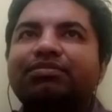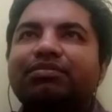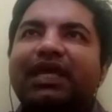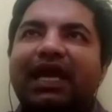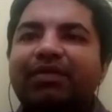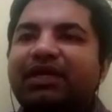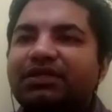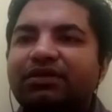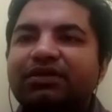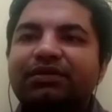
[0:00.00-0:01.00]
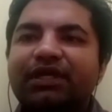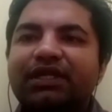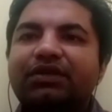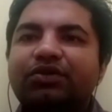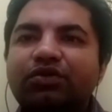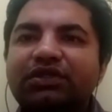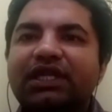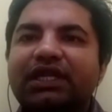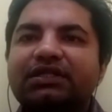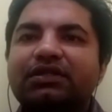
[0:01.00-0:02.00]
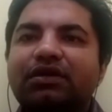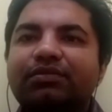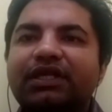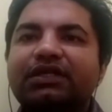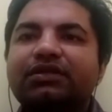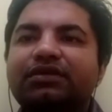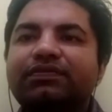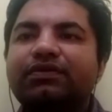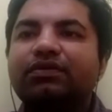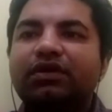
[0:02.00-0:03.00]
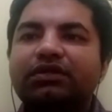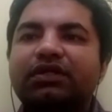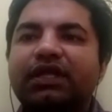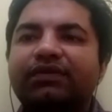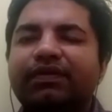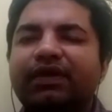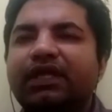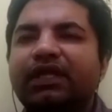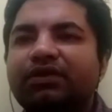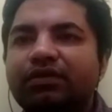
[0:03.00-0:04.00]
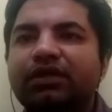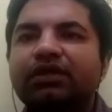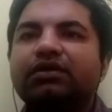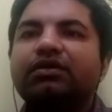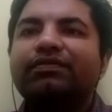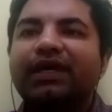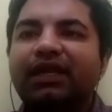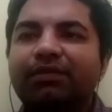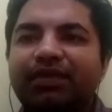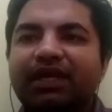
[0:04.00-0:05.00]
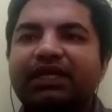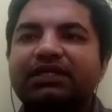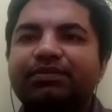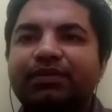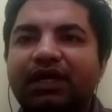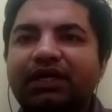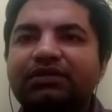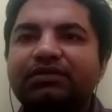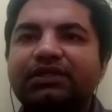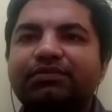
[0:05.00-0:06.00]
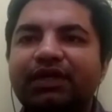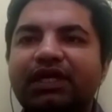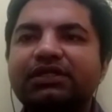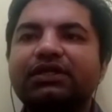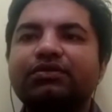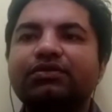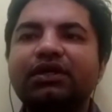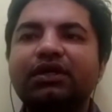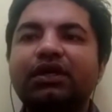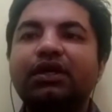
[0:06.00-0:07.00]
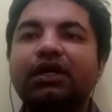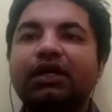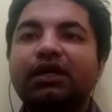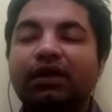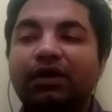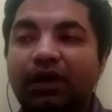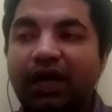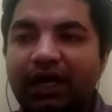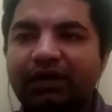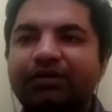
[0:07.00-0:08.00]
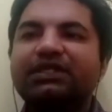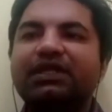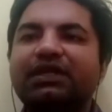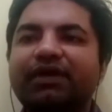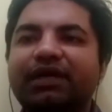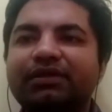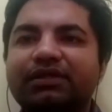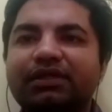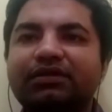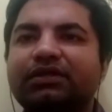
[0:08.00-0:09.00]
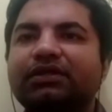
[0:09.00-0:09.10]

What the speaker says: can be a solution, but then usually it is combination of 2 or 3 very good, well-priced products which builds into a commercially viable solution.